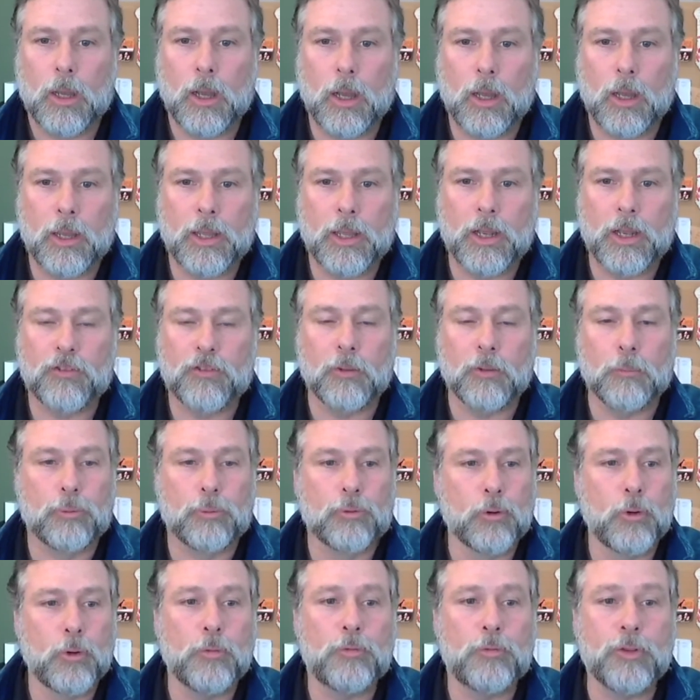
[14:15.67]
It has
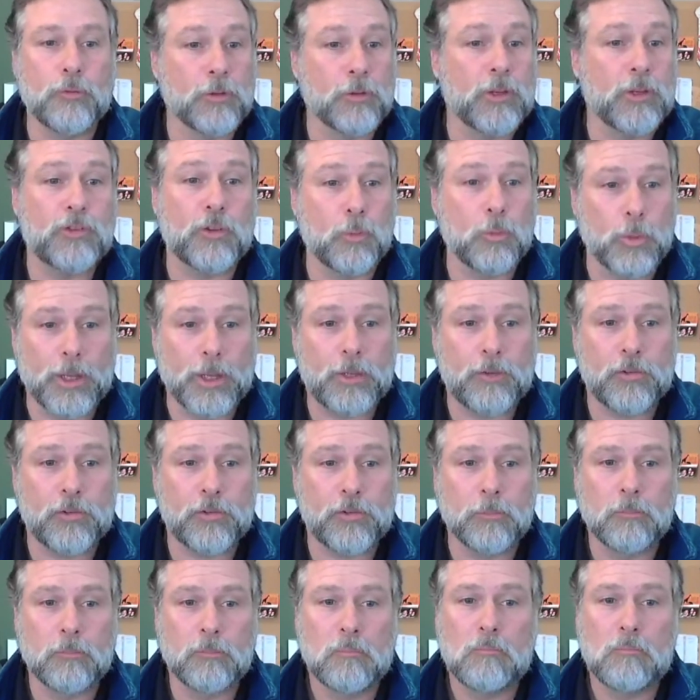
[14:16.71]
improved in recent
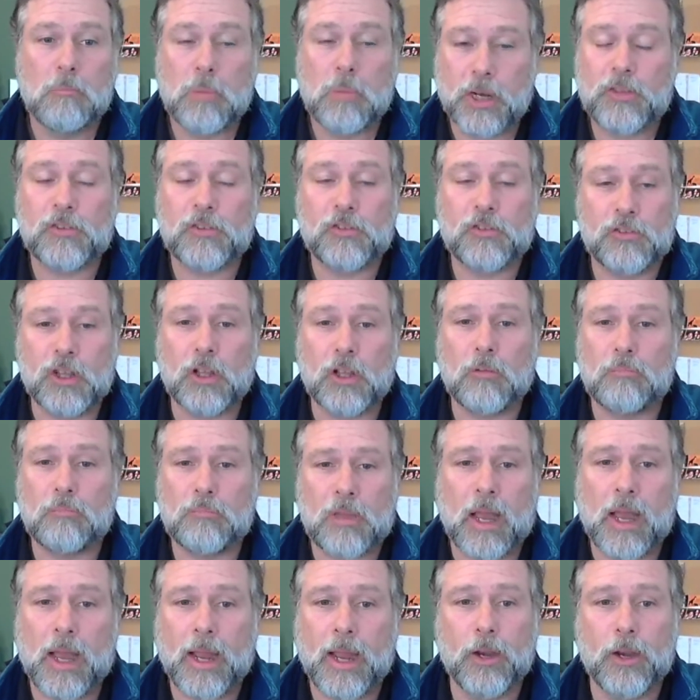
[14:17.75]
weeks, but it's still
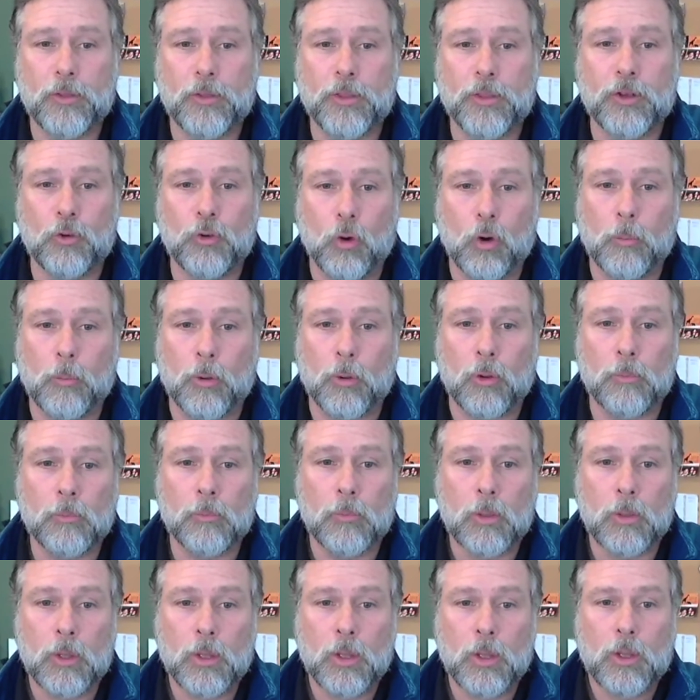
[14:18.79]
higher than normal.
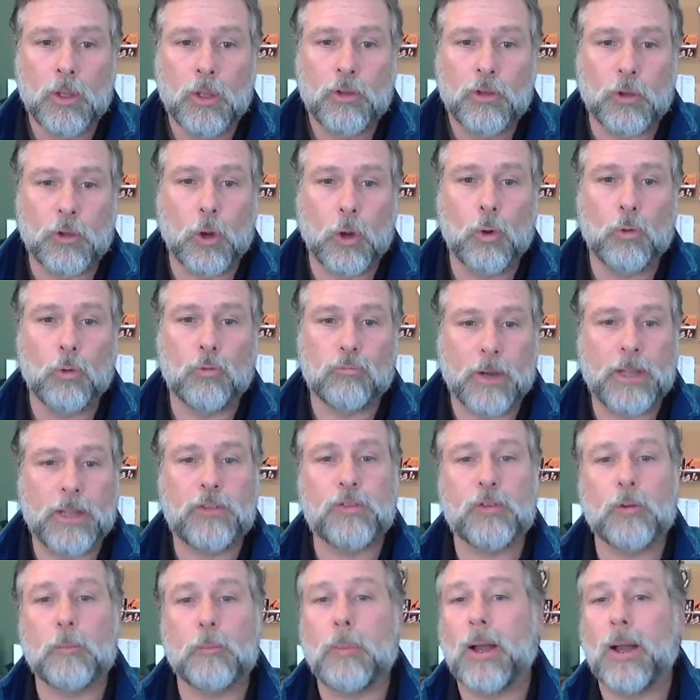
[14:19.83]
So
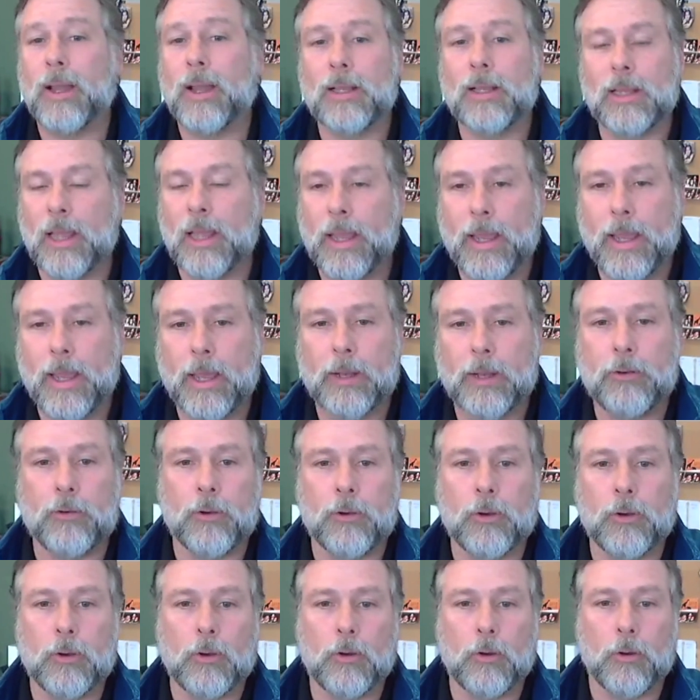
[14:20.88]
rates for buying land
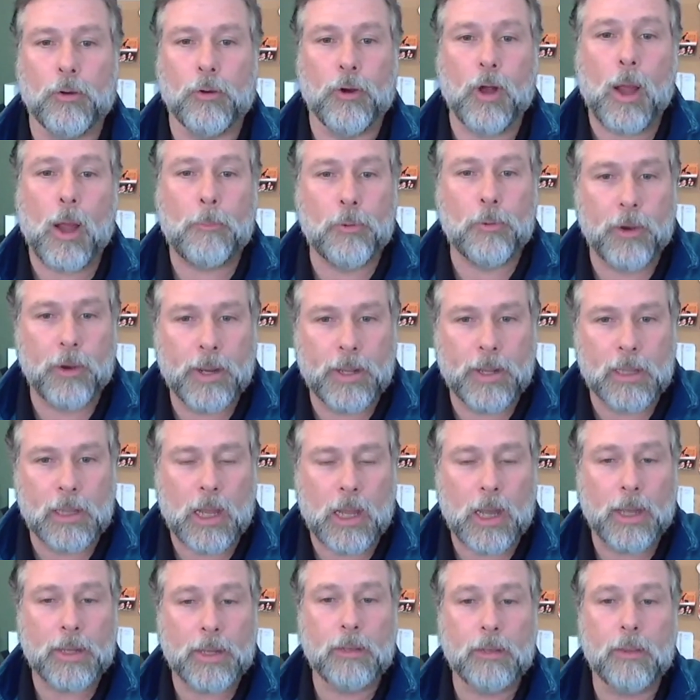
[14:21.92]
or operating
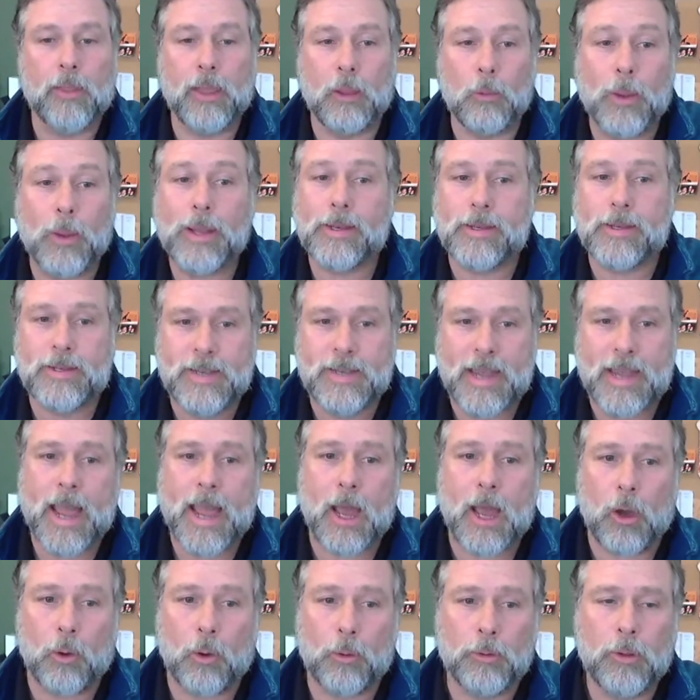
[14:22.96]
line, they went
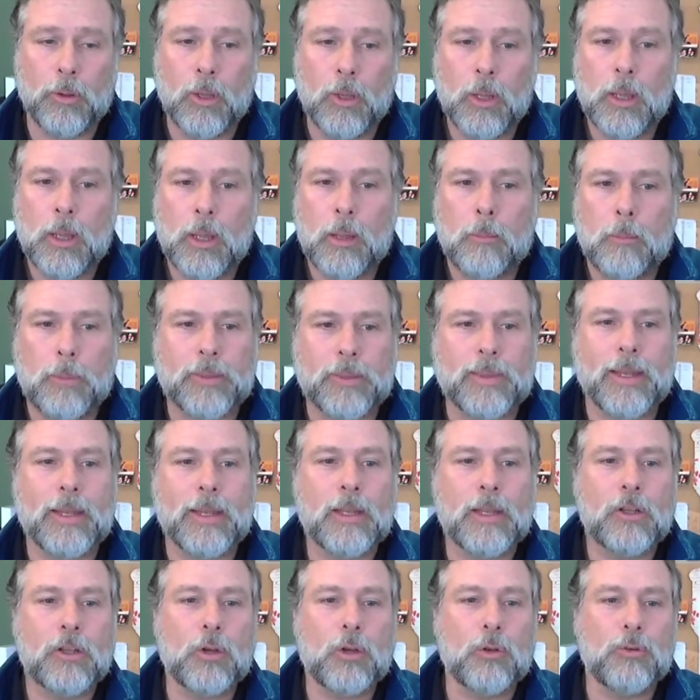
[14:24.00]
down, but they
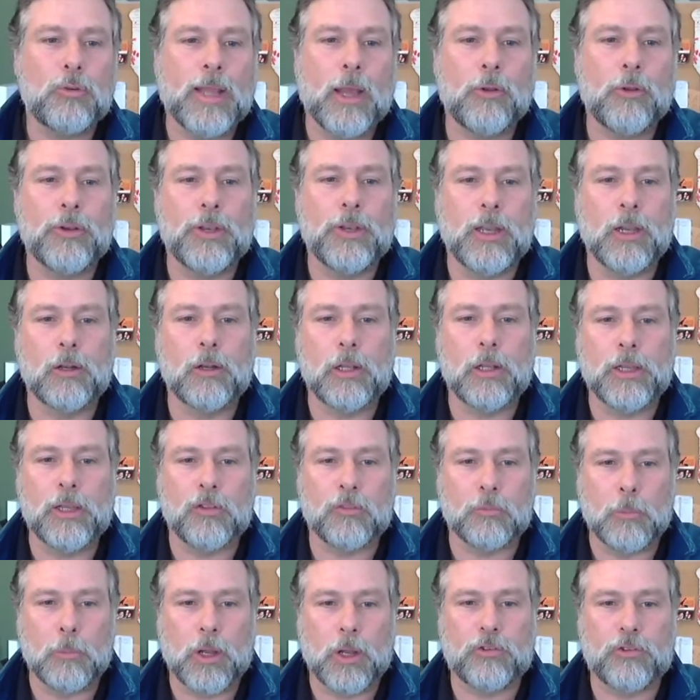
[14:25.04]
didn't go down nearly
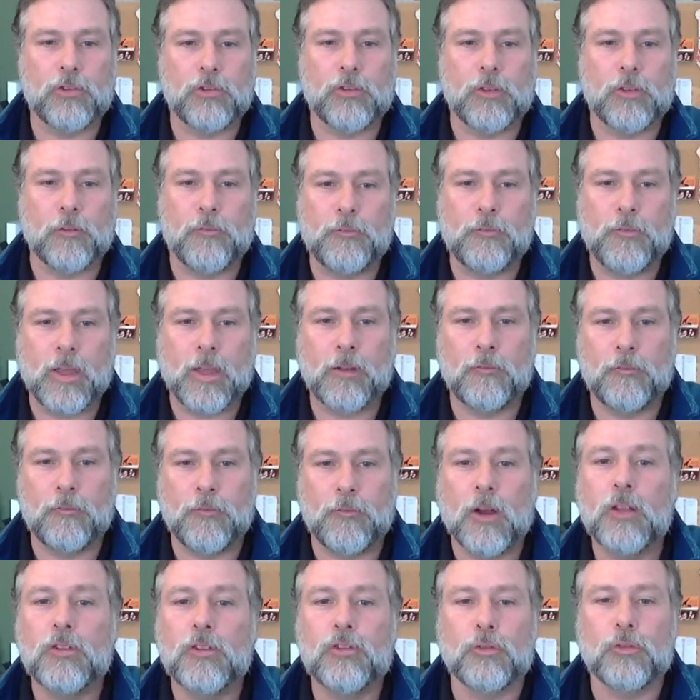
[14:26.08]
as much as the Fed
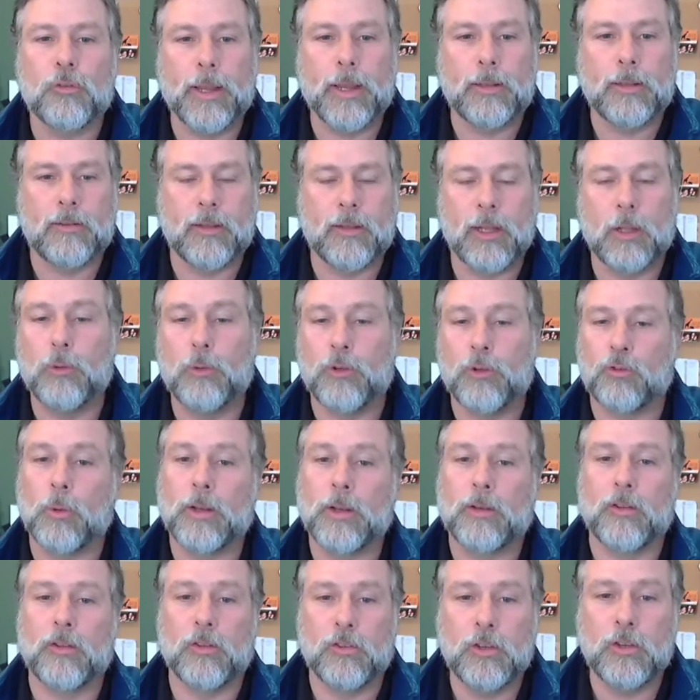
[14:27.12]
funds rate did, which
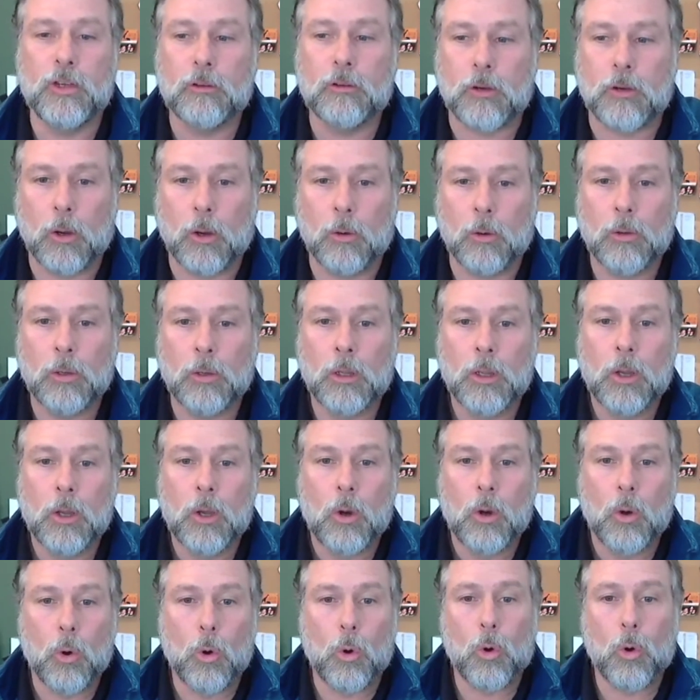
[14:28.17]
went to 0,
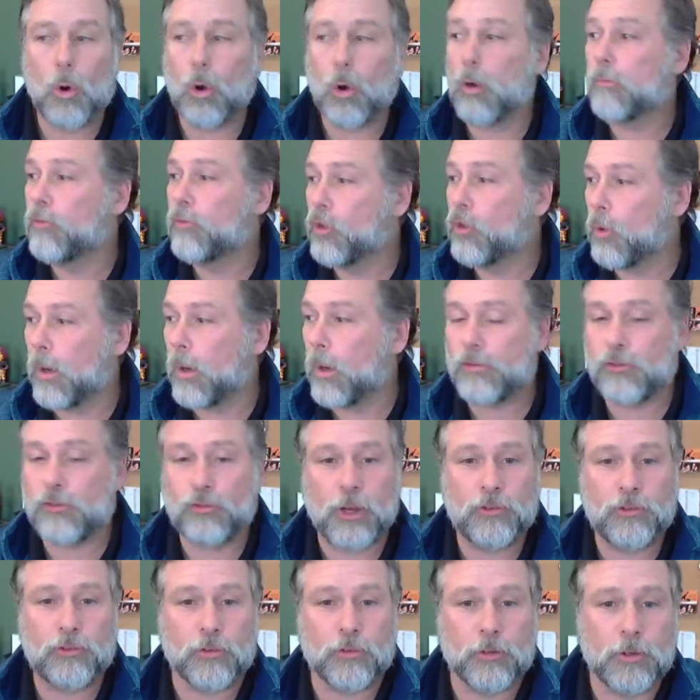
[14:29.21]
or US
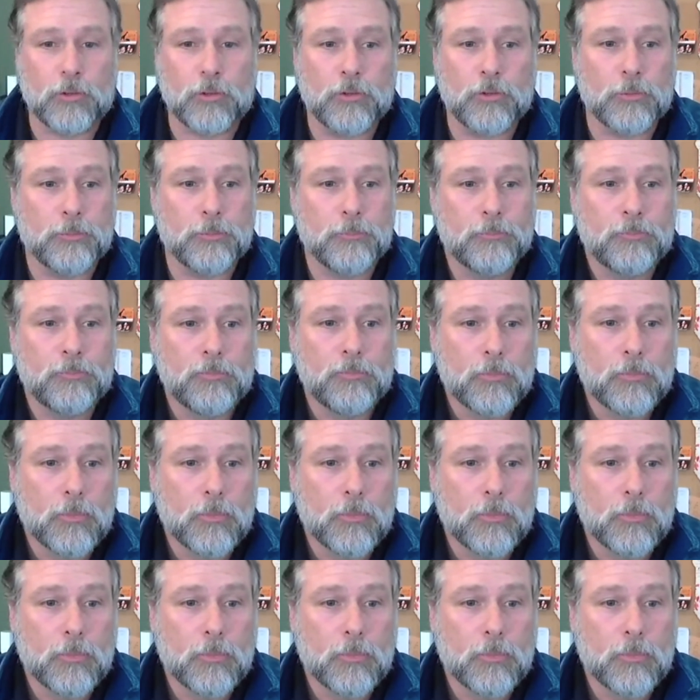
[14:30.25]
Treasuries.